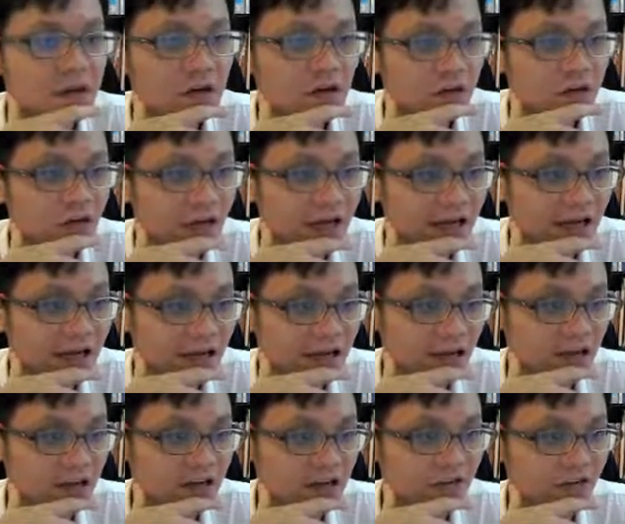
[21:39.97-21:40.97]
What are
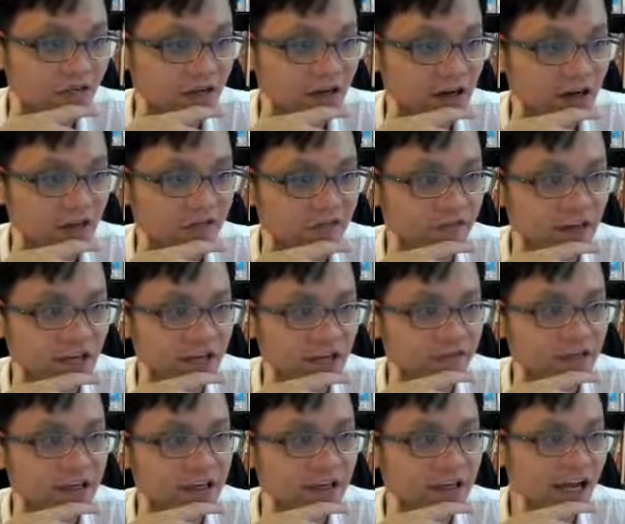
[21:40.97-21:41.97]
the effects of
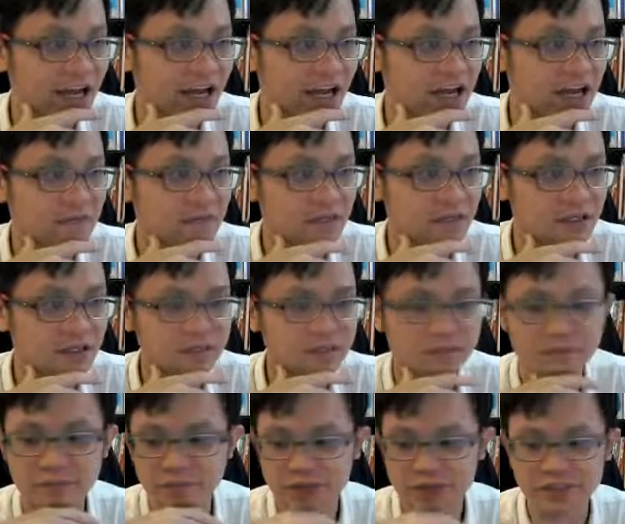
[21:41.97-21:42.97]
having high
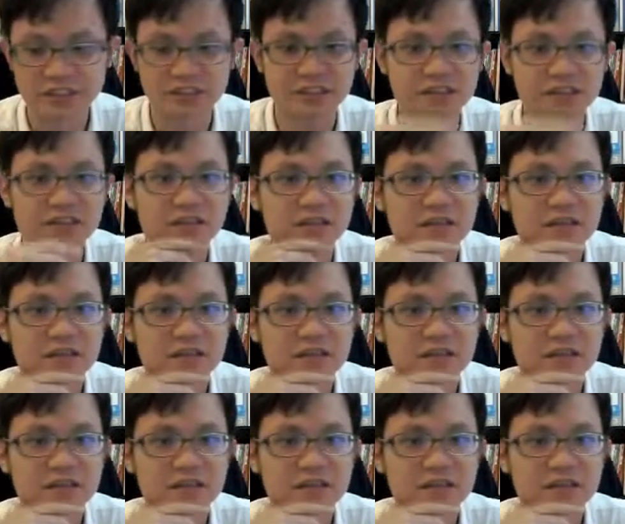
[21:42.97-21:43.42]
blood pressure?